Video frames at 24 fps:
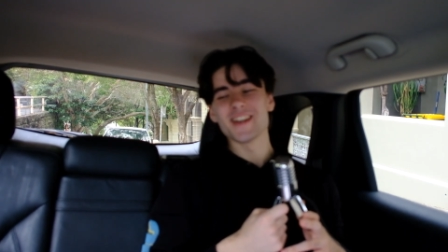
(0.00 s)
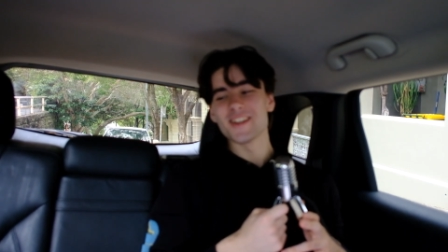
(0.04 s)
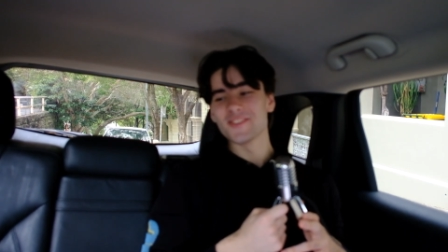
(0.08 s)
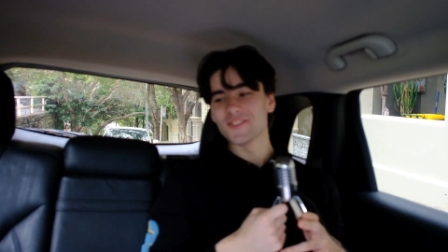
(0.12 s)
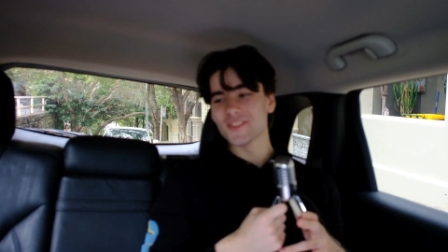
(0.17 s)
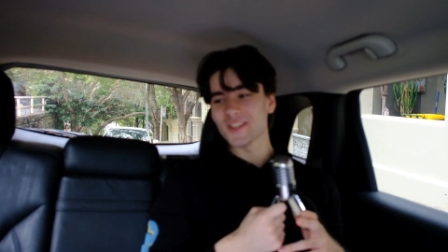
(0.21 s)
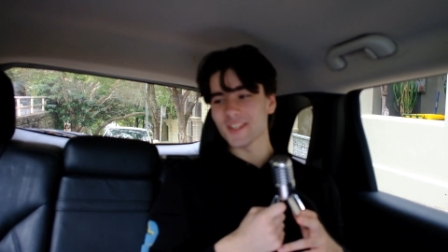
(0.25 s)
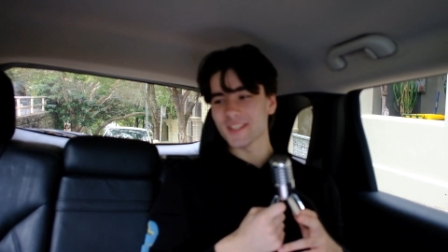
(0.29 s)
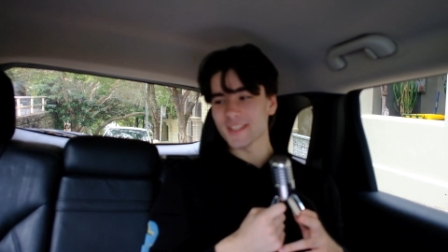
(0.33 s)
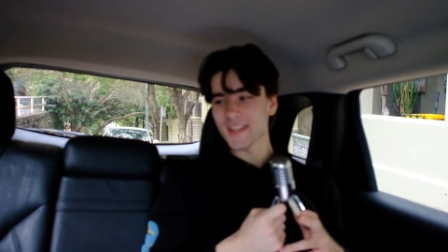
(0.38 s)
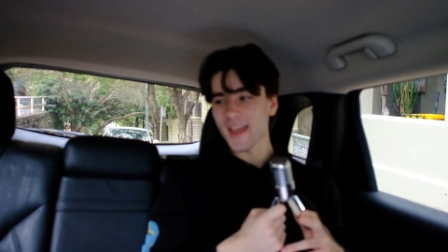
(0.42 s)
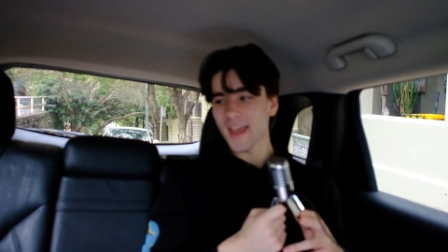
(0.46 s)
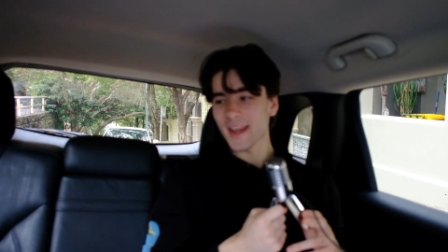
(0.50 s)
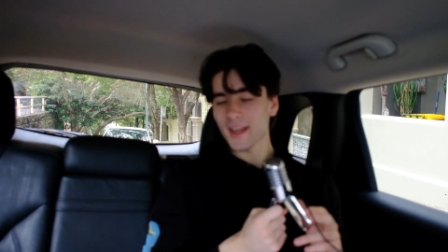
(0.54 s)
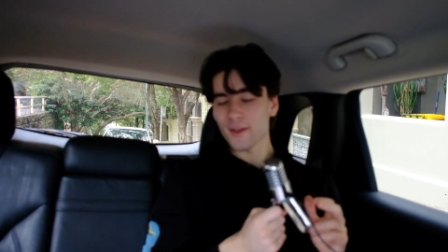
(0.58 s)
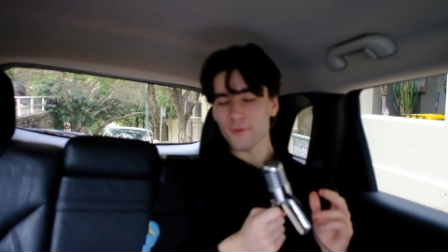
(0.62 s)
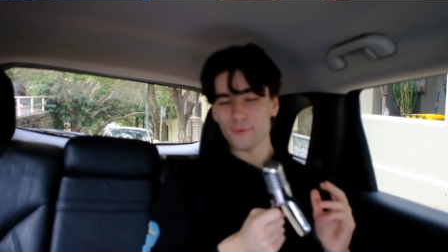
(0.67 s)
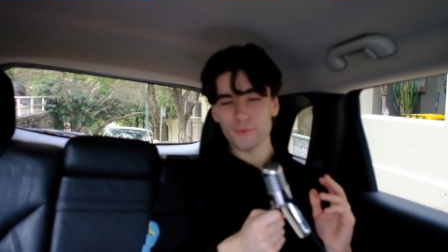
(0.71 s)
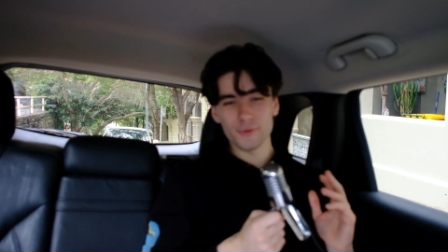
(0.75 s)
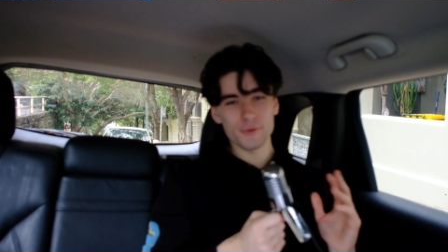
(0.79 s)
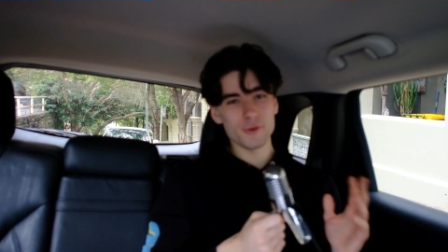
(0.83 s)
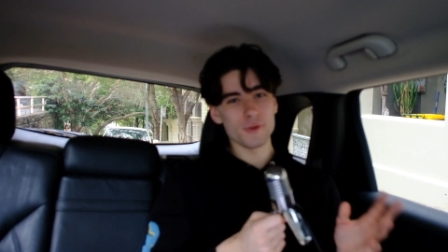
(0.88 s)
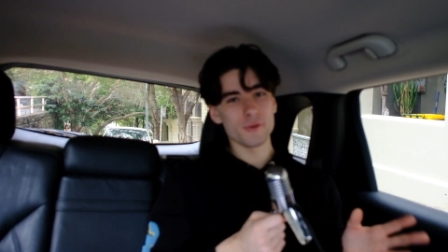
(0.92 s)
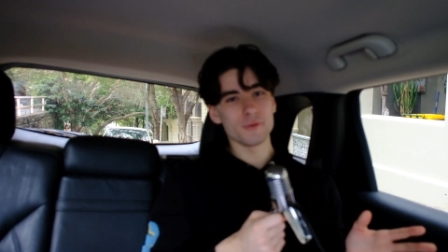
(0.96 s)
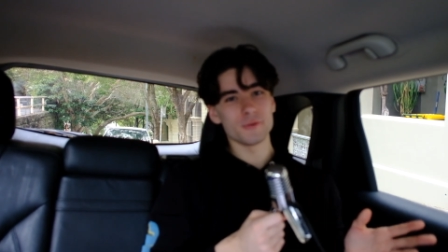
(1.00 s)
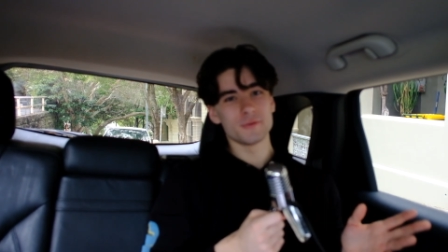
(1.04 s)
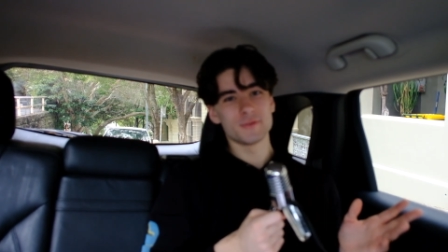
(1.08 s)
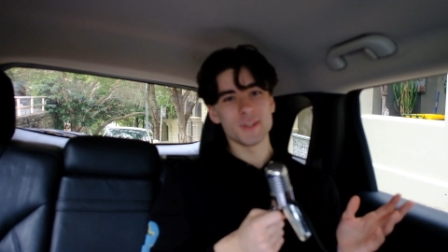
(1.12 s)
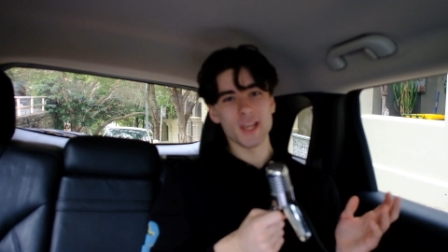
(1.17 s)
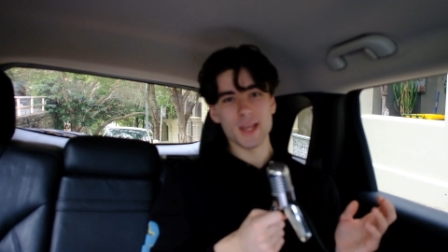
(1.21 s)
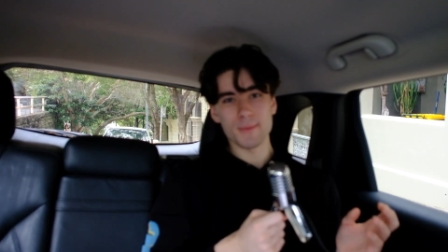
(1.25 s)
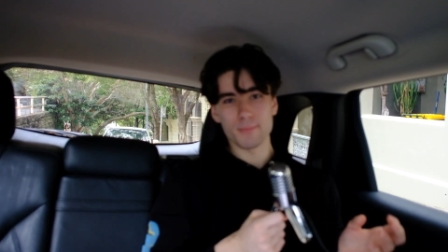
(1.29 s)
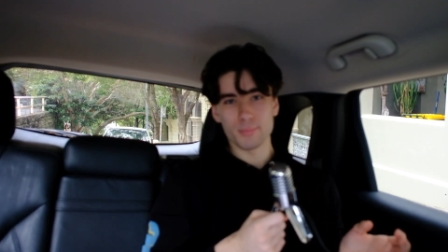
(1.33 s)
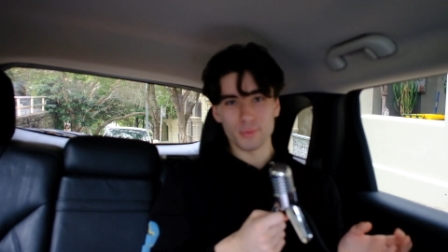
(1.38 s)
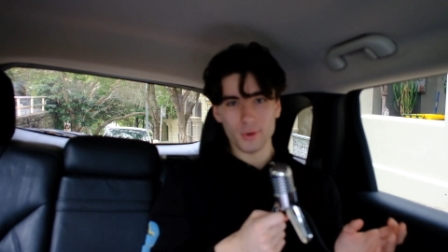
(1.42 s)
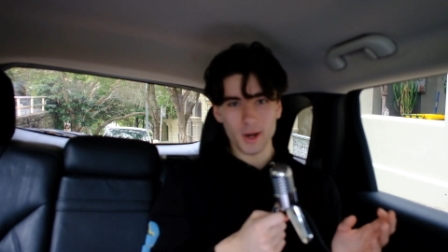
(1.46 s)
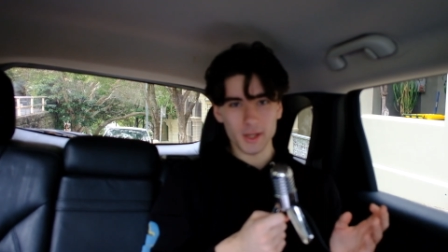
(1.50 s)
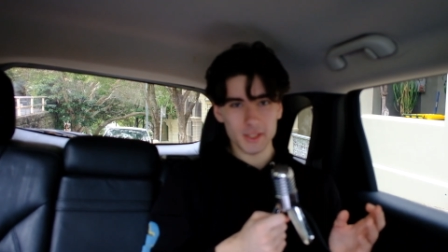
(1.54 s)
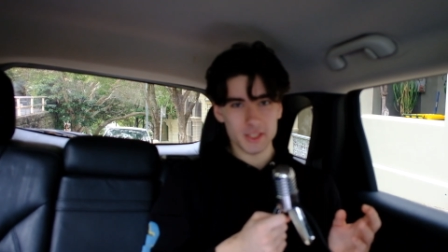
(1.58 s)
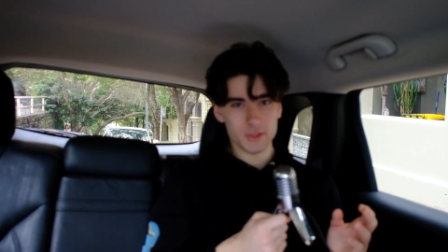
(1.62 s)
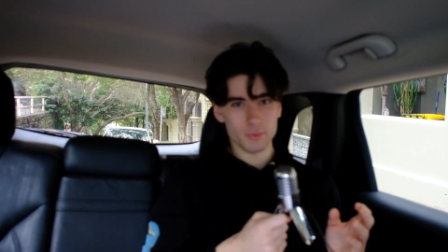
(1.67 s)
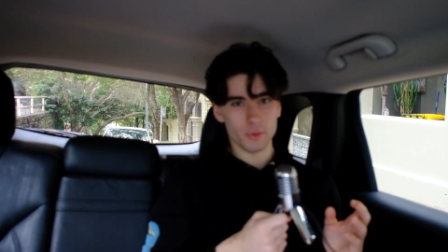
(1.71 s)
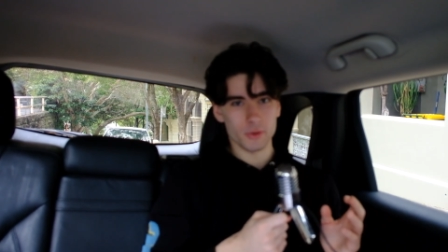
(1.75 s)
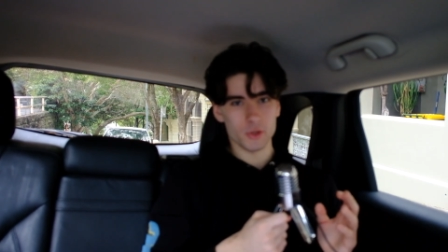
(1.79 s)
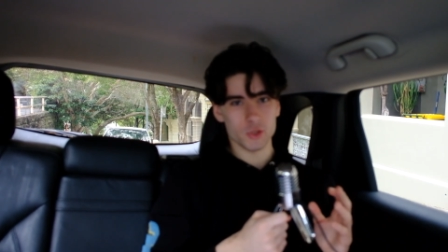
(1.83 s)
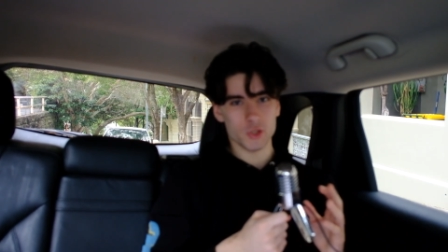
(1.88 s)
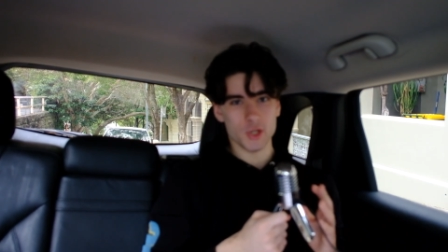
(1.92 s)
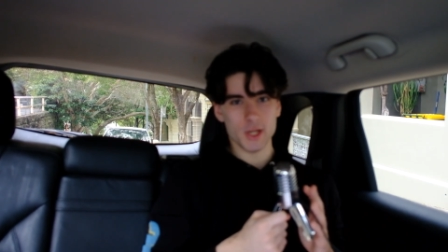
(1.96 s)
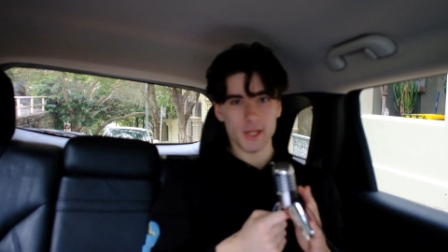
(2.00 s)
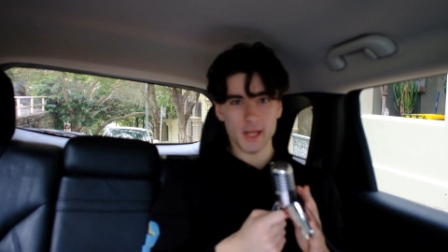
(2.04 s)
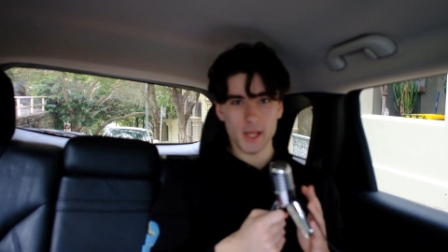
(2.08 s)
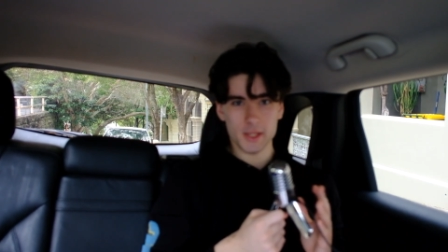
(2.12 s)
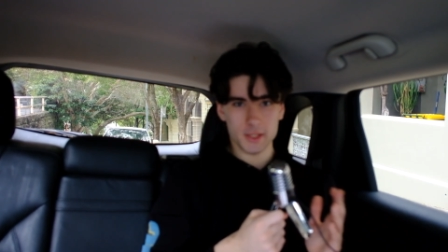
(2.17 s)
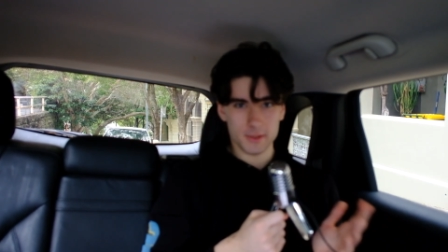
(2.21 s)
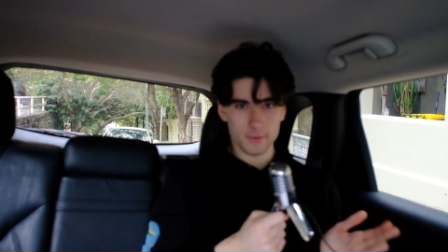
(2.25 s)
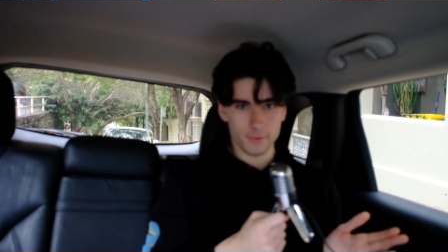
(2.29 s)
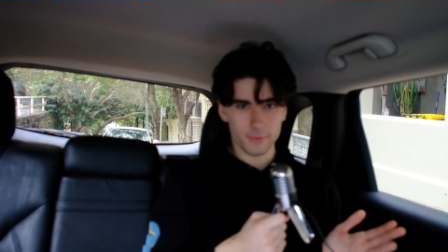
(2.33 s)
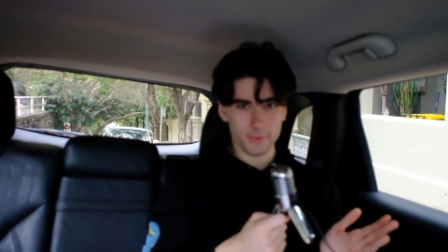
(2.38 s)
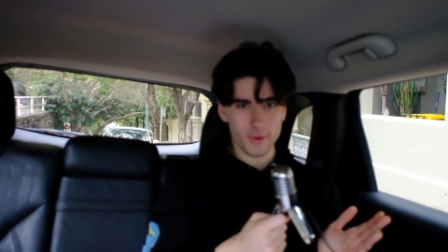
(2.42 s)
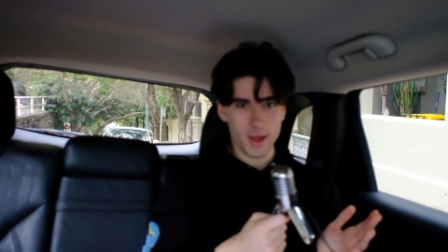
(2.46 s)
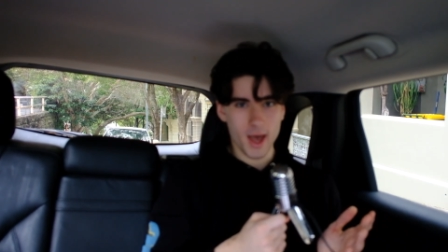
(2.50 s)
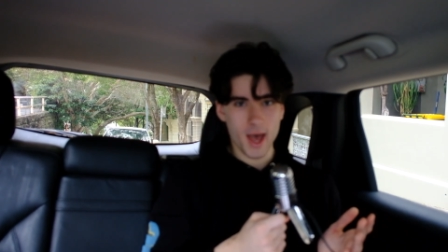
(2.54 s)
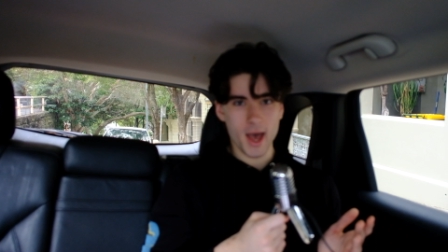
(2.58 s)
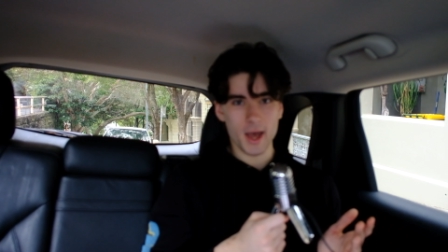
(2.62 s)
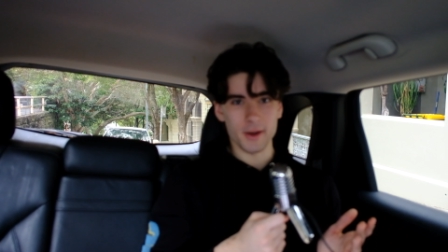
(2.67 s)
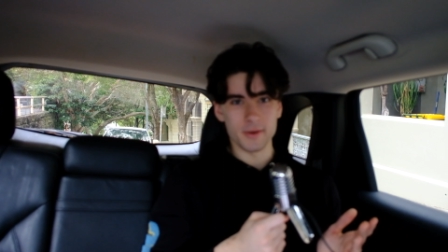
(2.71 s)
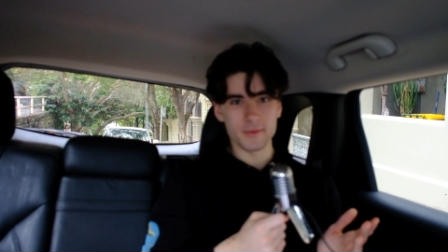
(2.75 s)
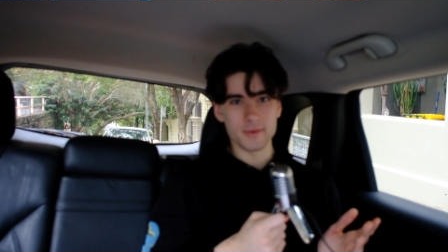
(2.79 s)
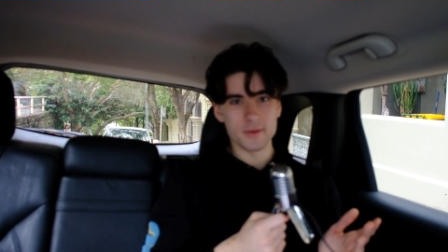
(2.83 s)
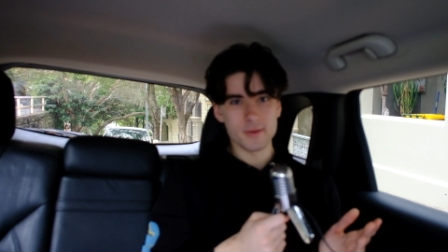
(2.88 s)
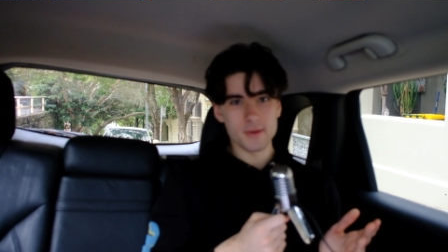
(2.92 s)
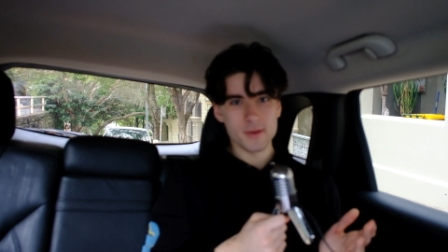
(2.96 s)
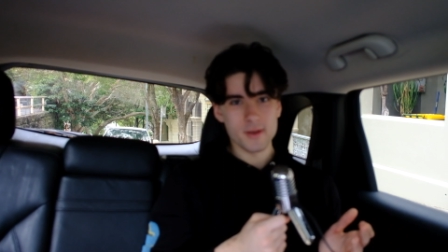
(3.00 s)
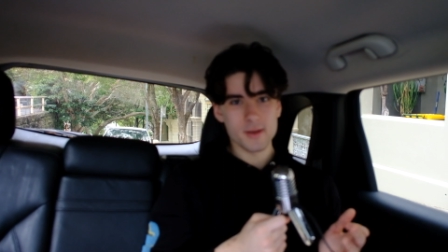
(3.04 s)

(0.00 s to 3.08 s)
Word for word: Just take a few deep breaths when shit hits the fan,